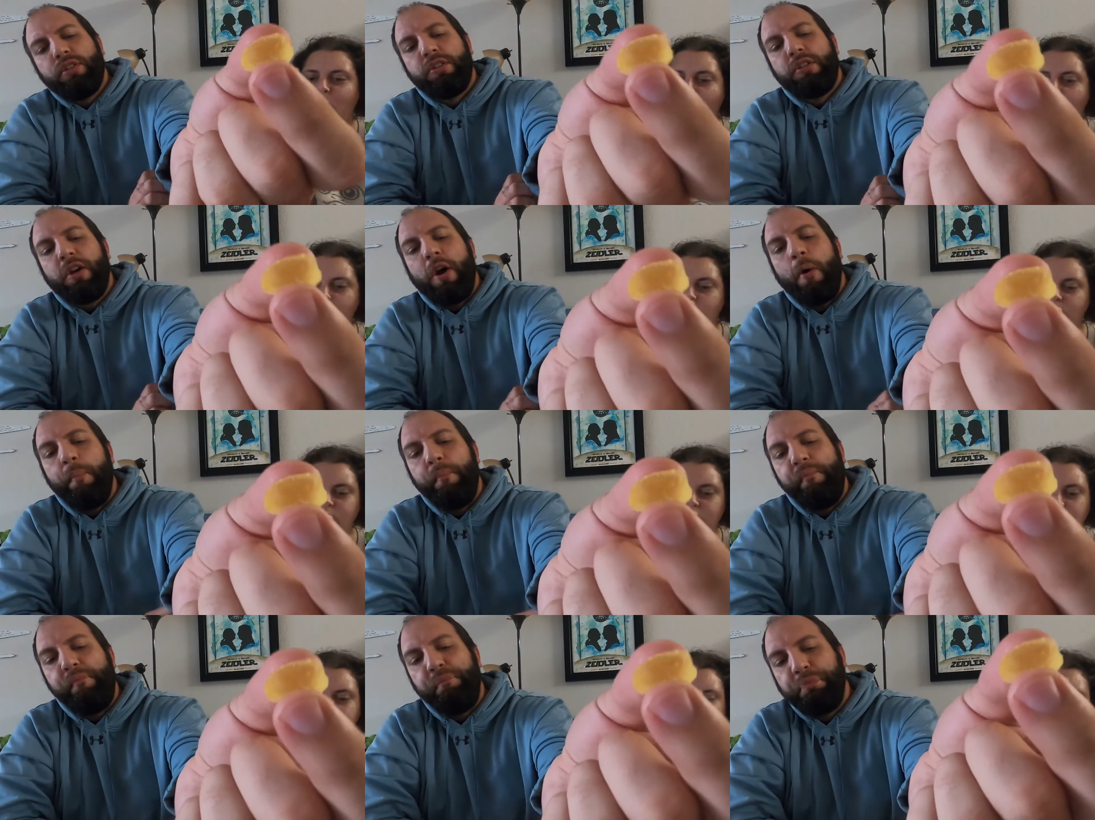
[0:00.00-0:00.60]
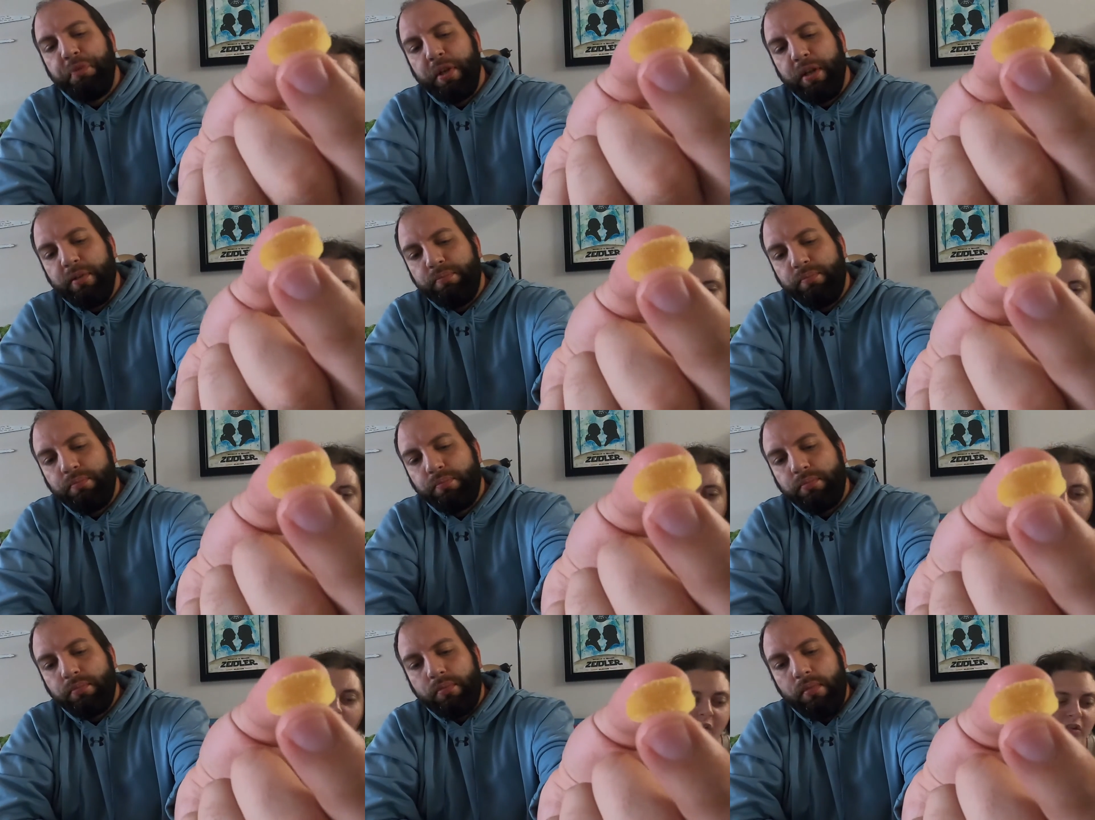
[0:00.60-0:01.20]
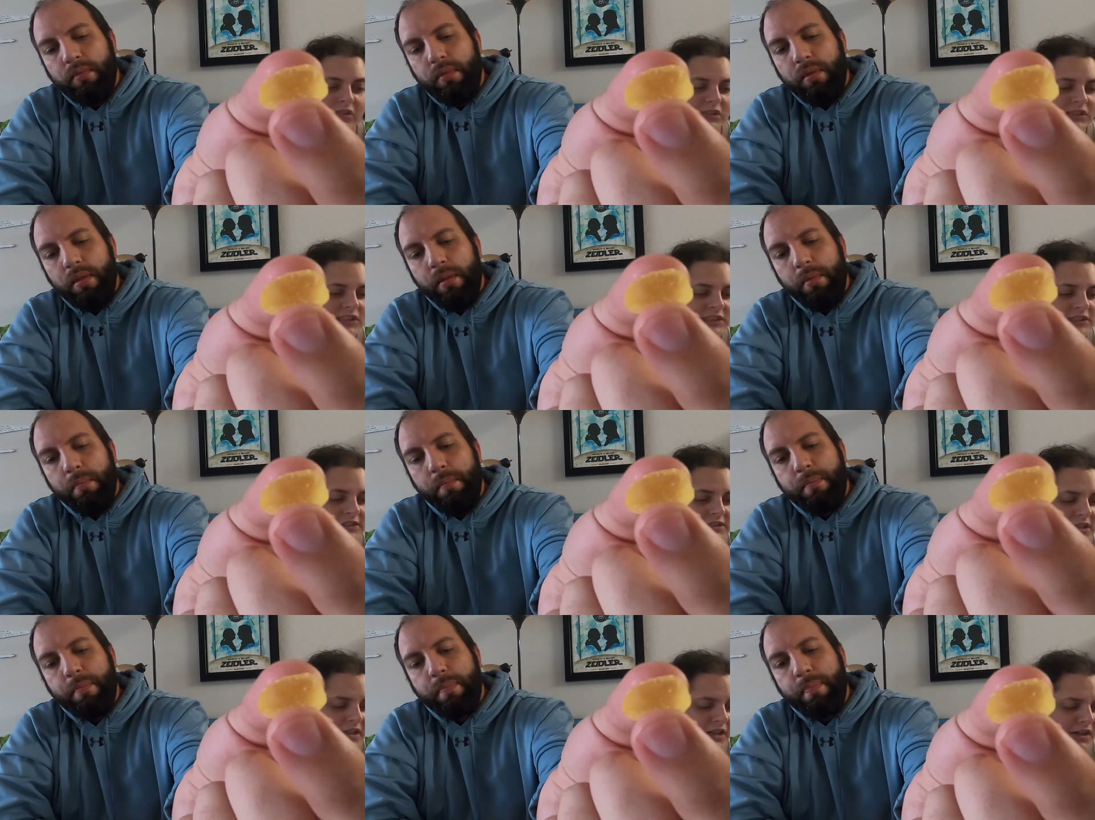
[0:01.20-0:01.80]
Speaker 1: So... Oh,
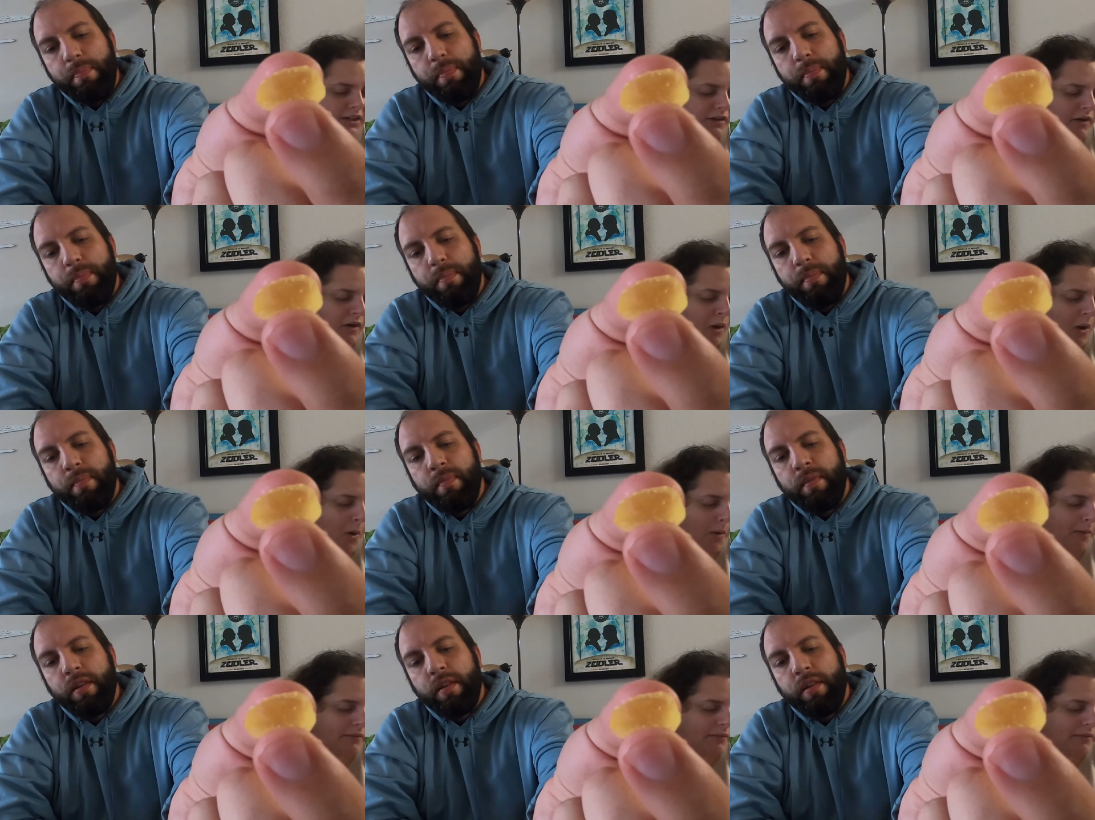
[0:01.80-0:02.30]
it is there.